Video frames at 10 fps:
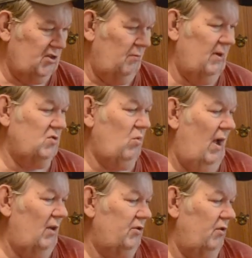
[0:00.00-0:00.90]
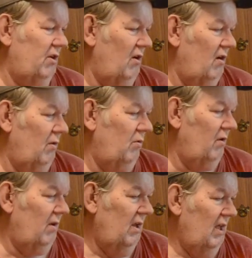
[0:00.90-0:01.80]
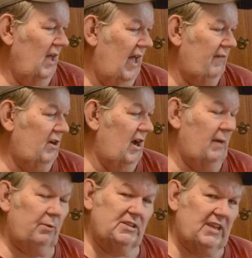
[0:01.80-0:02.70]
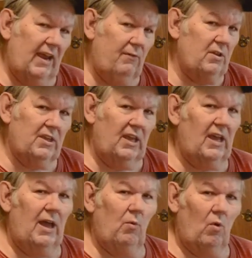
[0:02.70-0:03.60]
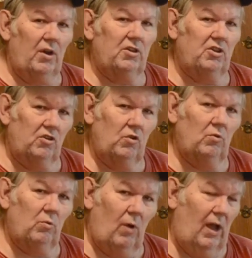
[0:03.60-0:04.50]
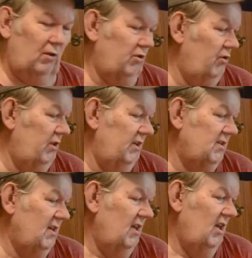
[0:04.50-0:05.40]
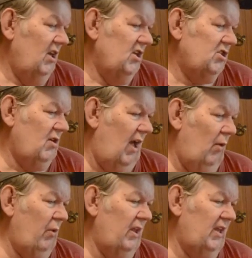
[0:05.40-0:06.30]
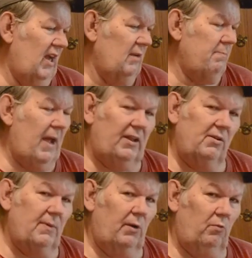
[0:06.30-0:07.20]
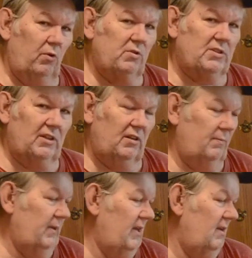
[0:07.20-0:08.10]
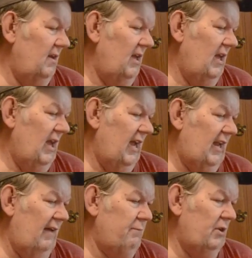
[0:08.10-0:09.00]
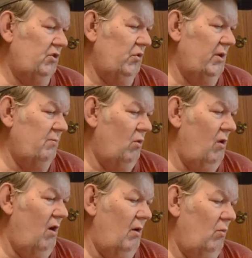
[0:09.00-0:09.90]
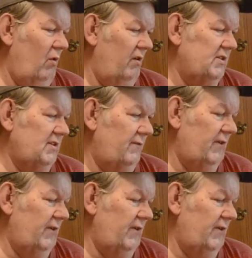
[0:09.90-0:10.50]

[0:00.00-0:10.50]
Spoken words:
much wild turkey artwork. I've accomplished everything I wanted to do with wild turkeys. So I went kind of back to my roots a little bit, and I've been doing more artworks that